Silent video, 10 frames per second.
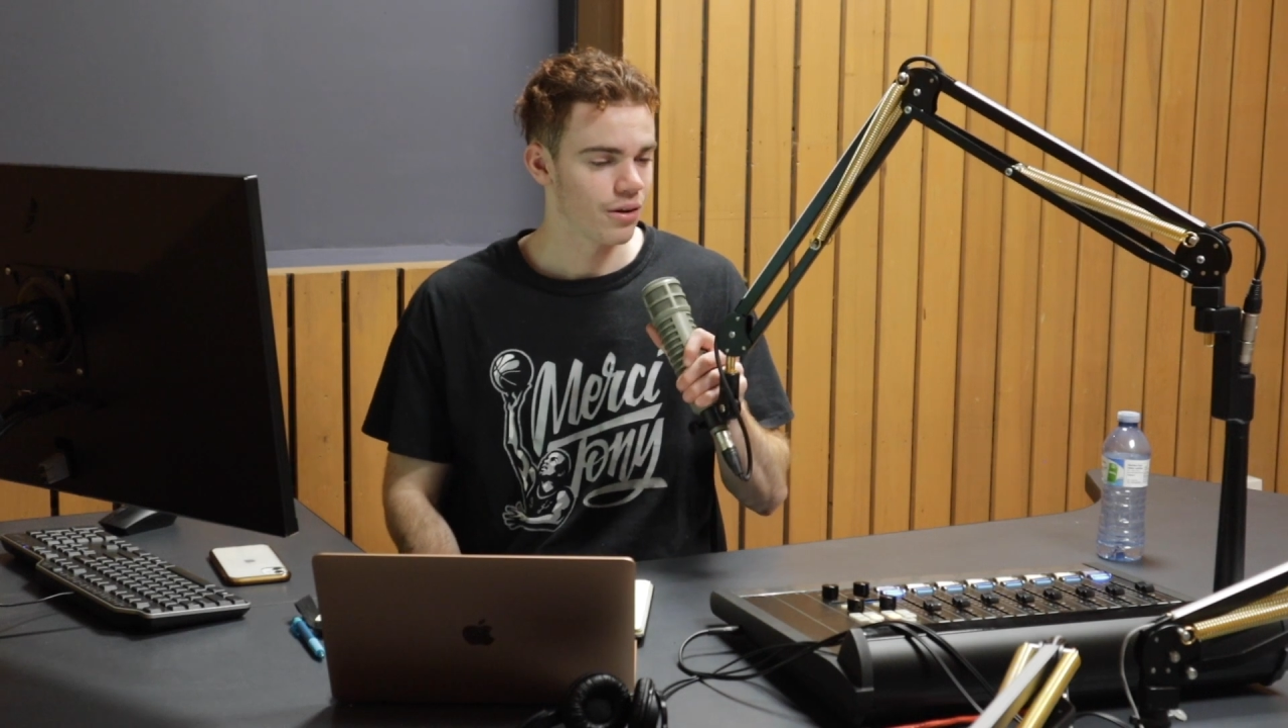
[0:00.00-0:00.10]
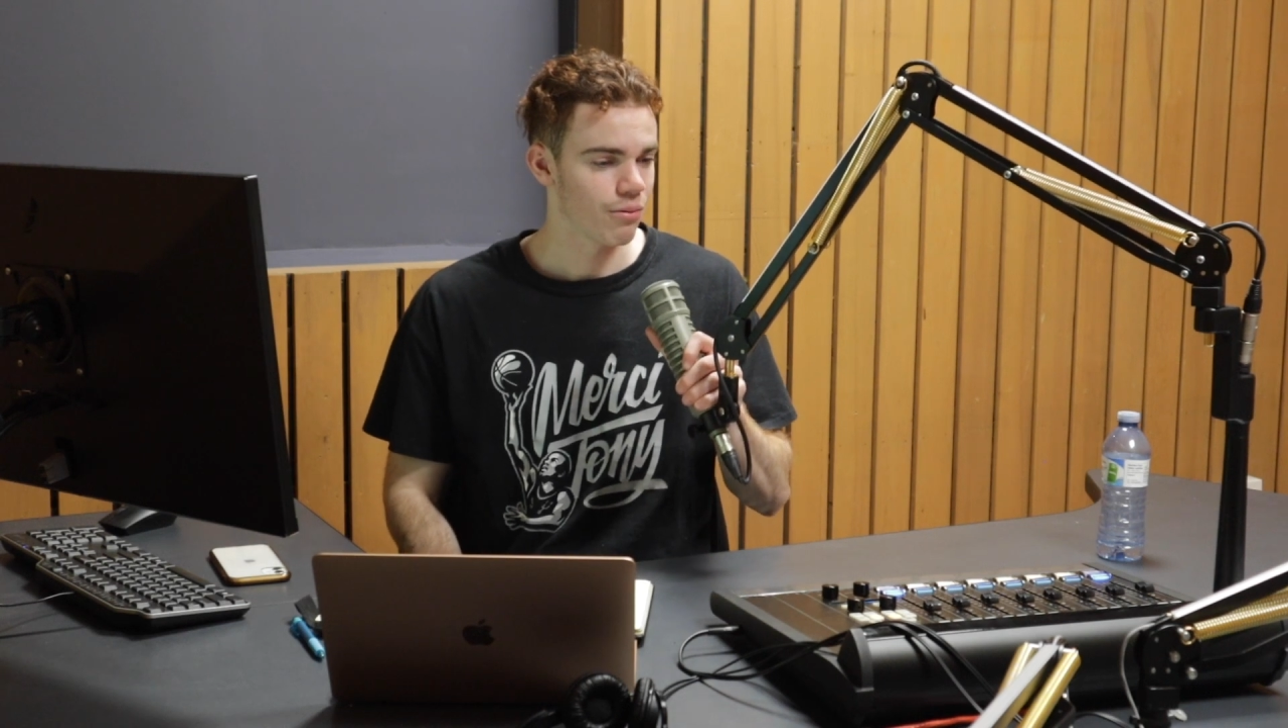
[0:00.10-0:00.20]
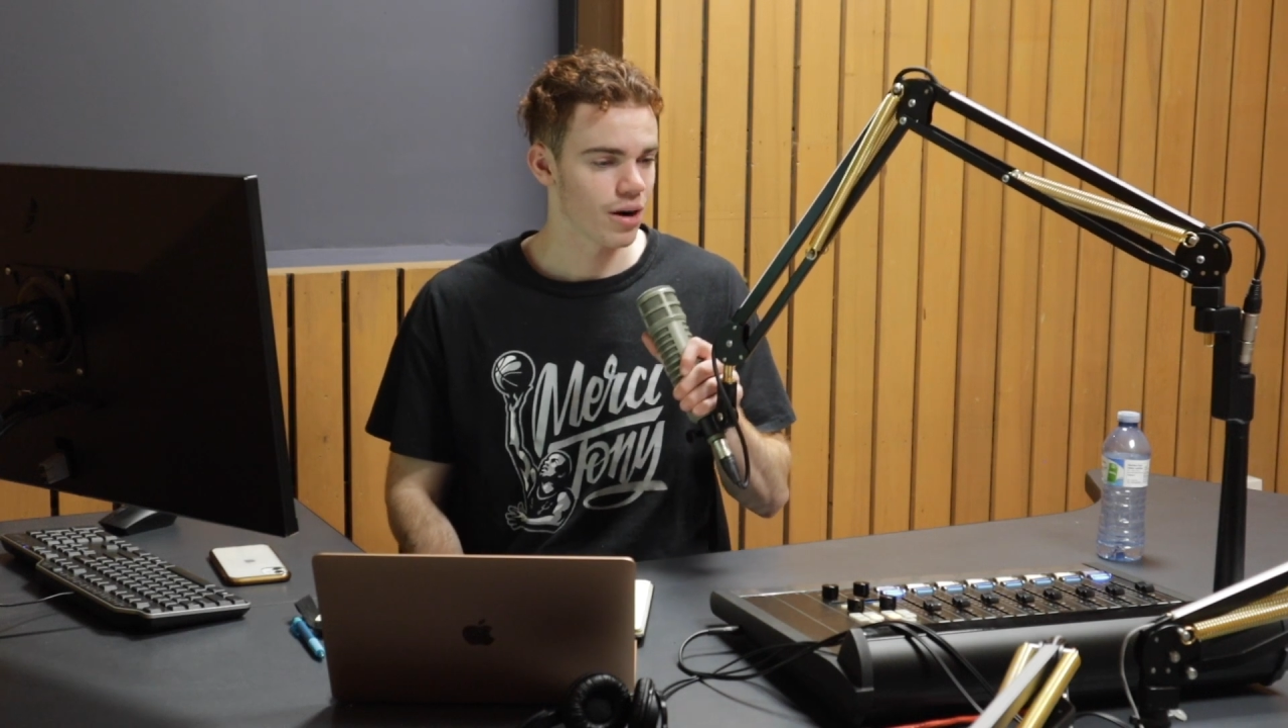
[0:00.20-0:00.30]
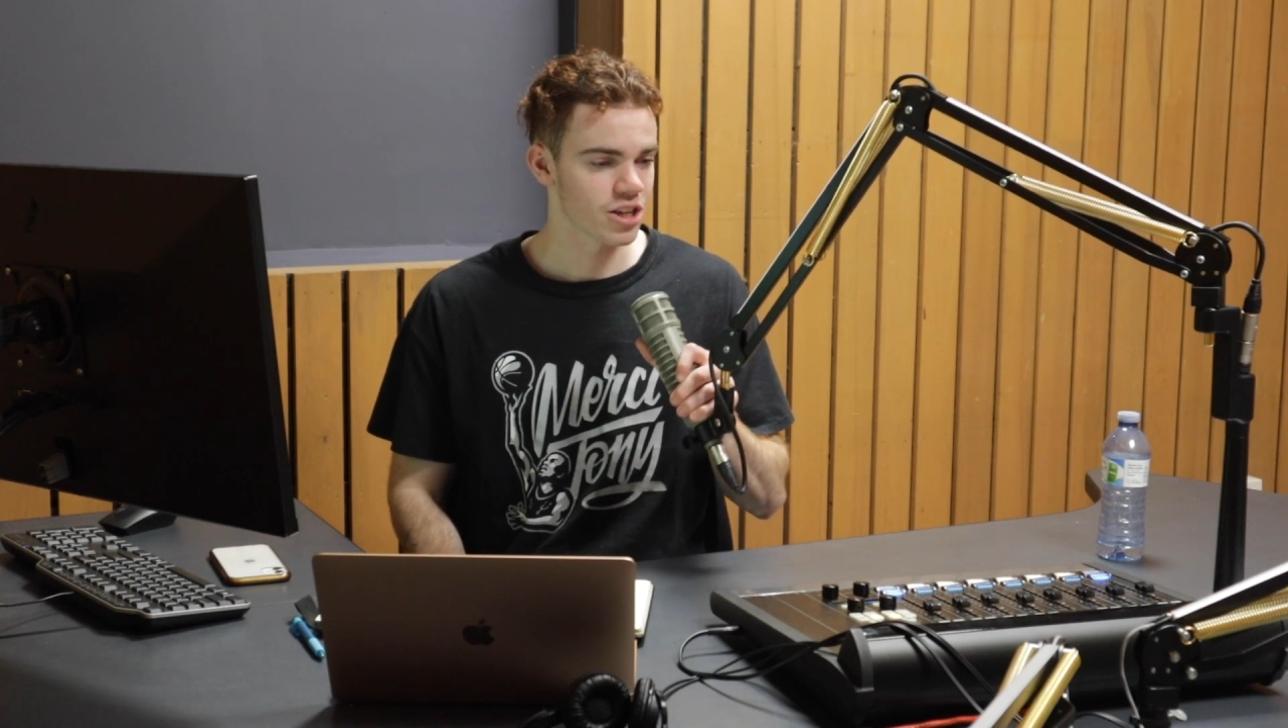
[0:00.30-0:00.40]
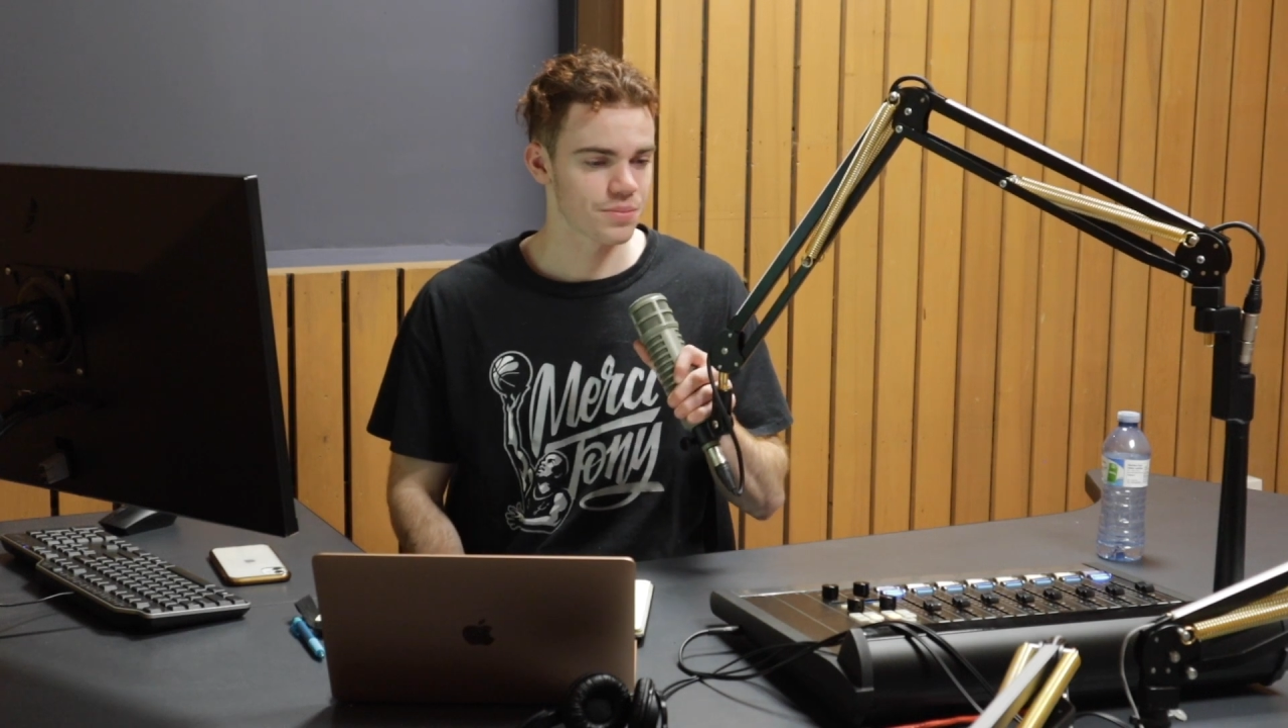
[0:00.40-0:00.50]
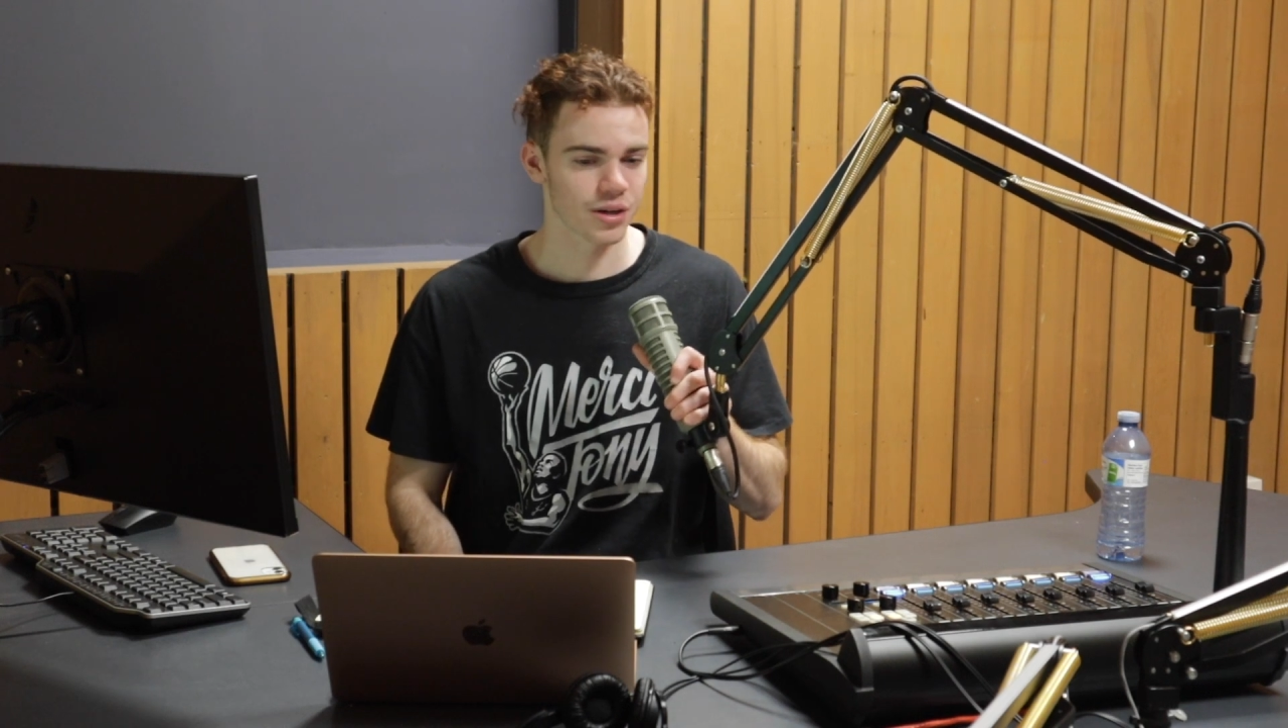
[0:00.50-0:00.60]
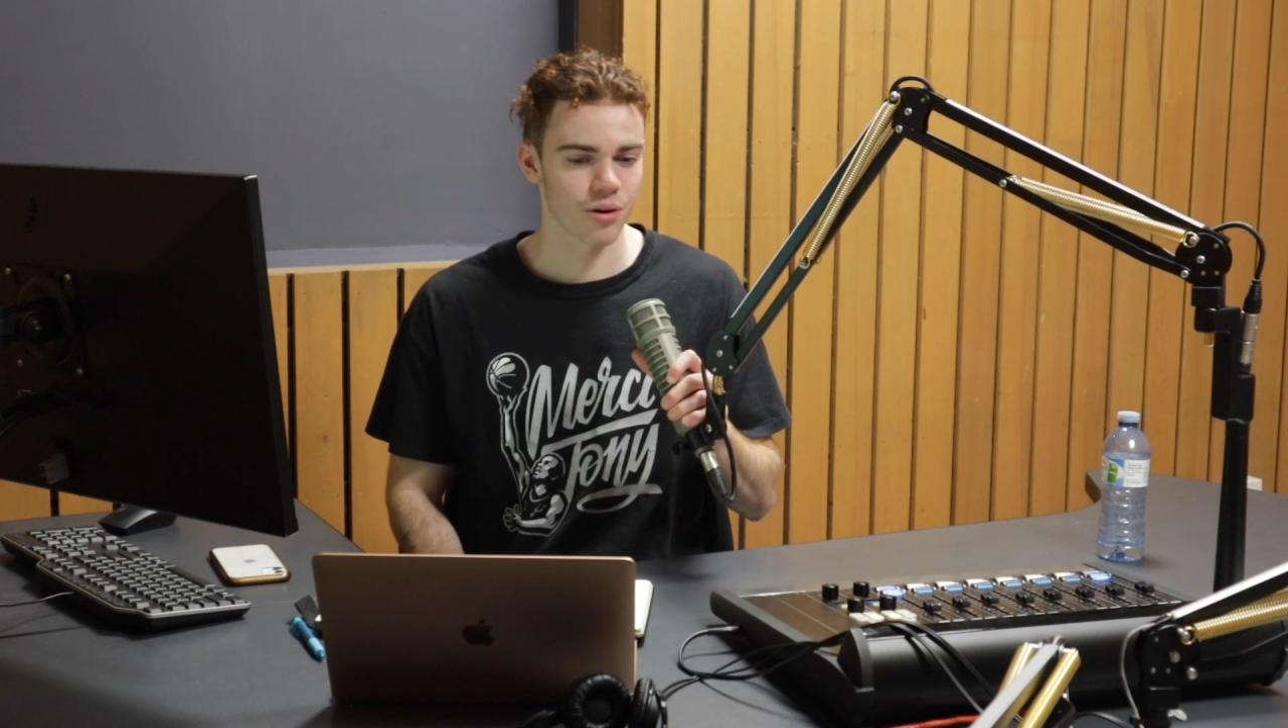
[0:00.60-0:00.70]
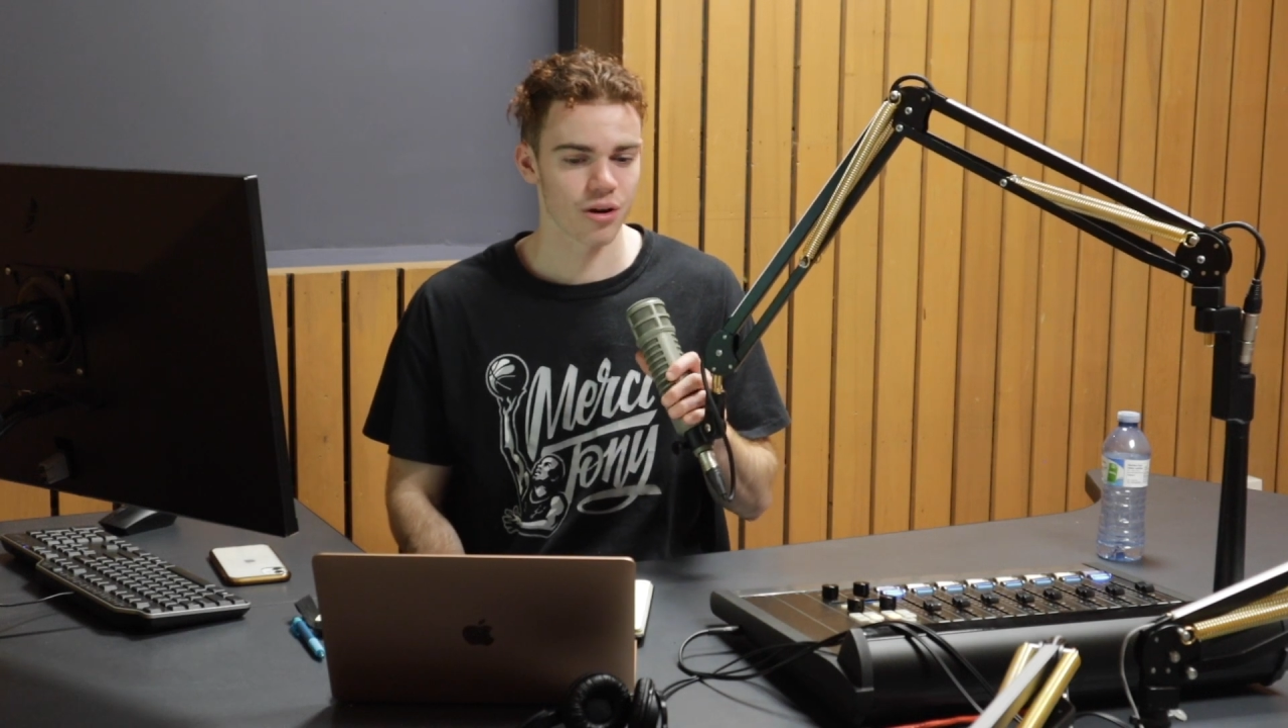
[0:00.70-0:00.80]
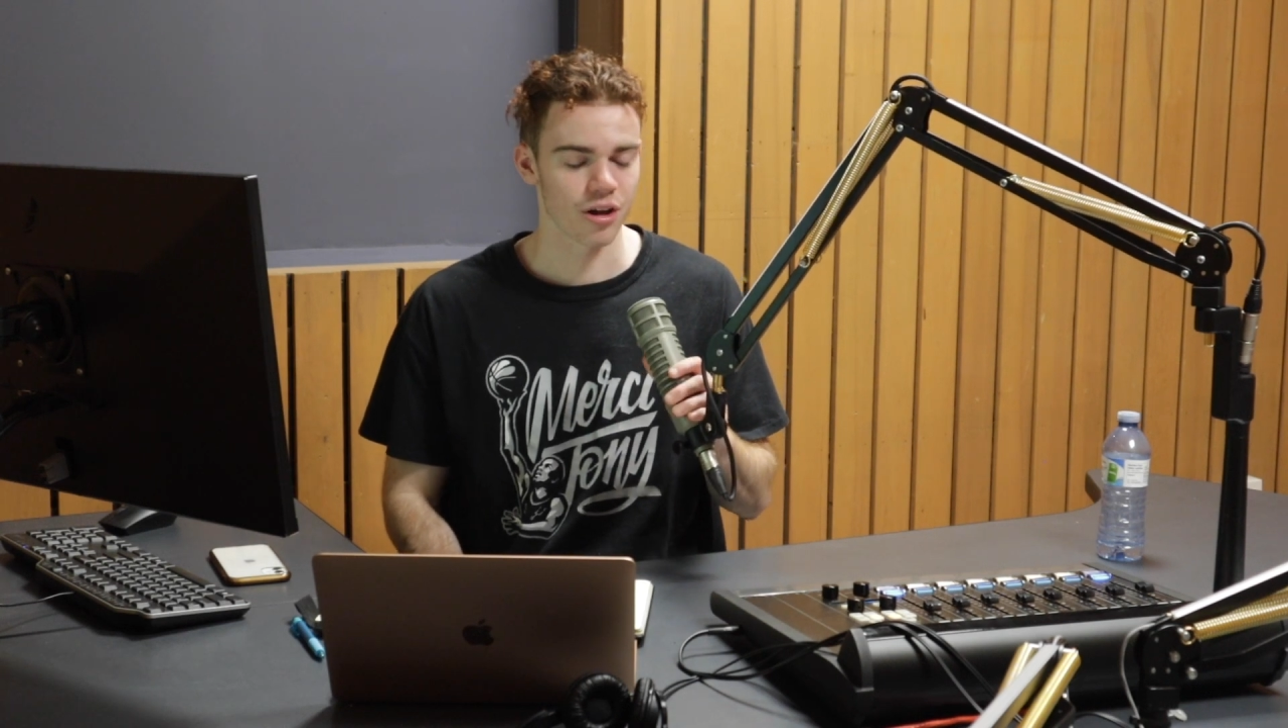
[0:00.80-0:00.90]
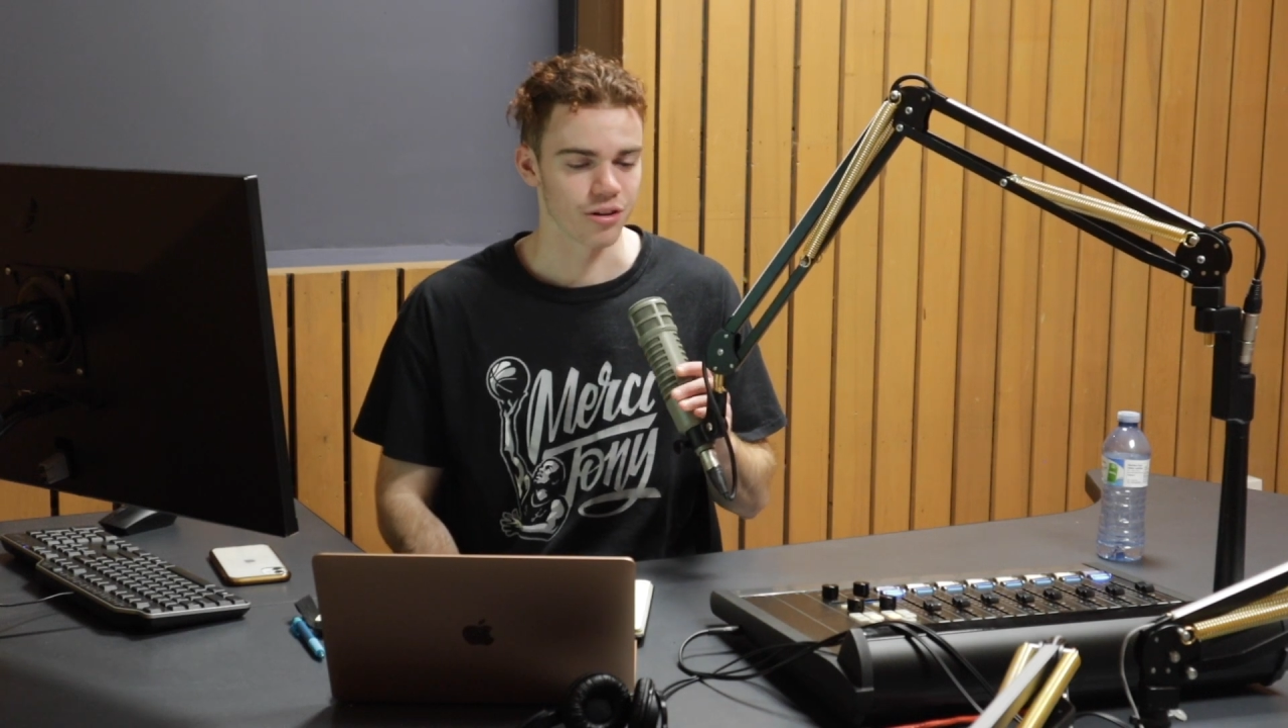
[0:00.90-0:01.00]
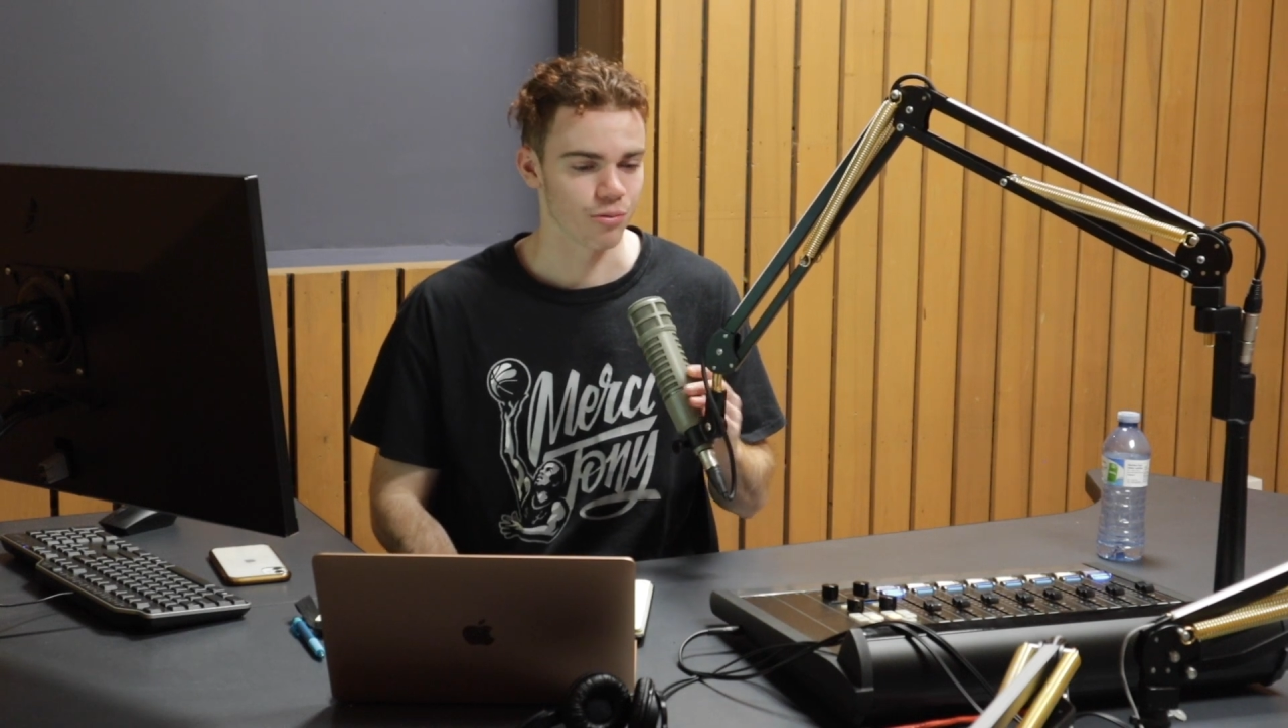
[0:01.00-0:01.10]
What else has been going on?